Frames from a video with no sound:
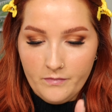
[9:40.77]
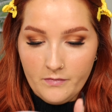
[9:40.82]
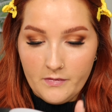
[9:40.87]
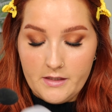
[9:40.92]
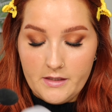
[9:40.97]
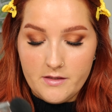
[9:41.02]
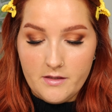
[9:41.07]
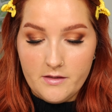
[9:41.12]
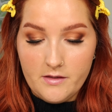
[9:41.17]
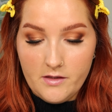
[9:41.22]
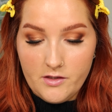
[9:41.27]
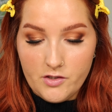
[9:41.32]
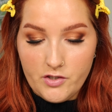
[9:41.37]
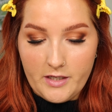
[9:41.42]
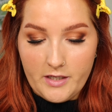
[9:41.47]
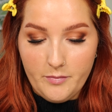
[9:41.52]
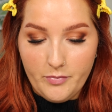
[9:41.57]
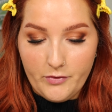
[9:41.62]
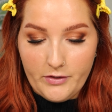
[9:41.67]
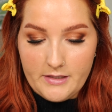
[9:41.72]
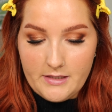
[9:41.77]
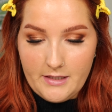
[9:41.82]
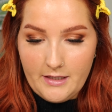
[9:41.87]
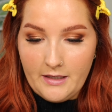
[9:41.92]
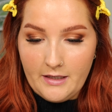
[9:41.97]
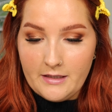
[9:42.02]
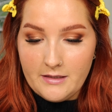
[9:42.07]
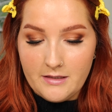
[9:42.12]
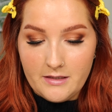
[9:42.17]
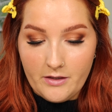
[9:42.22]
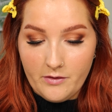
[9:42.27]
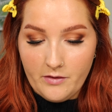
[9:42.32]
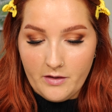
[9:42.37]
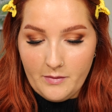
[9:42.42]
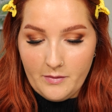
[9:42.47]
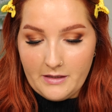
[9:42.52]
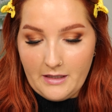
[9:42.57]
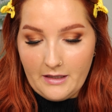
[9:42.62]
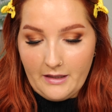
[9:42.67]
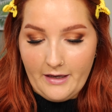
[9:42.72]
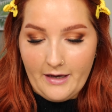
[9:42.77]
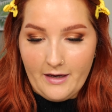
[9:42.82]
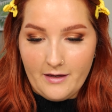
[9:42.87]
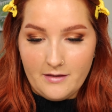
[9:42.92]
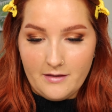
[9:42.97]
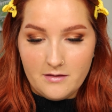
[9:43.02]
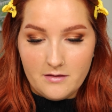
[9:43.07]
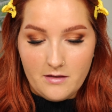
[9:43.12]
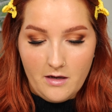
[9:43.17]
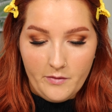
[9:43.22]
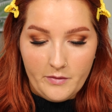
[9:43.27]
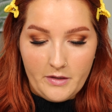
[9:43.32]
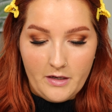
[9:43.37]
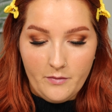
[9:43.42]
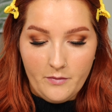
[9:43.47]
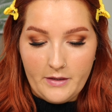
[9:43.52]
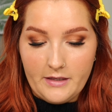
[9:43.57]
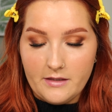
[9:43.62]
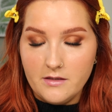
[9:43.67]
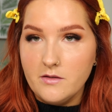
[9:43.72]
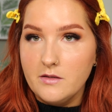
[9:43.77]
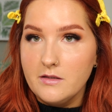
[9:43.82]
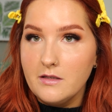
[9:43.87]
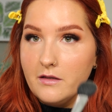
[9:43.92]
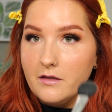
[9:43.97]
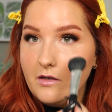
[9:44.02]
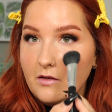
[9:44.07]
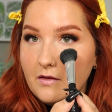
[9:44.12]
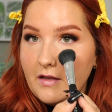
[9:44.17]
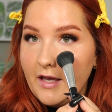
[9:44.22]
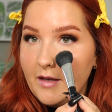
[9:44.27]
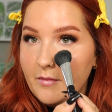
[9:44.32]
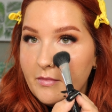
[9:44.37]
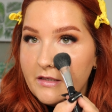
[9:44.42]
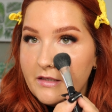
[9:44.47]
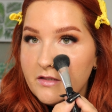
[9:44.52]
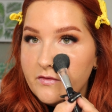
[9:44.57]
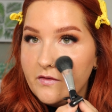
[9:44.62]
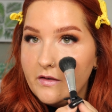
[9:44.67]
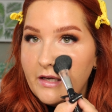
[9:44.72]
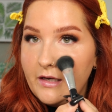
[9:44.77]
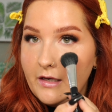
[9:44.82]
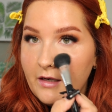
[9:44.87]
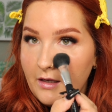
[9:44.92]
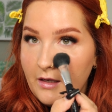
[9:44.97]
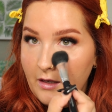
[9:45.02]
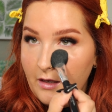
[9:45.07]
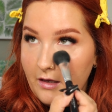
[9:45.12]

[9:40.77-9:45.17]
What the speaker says: This is in the shade Breezy. It's the only one that they had in stock when I went, so it's a little light, but it's fine.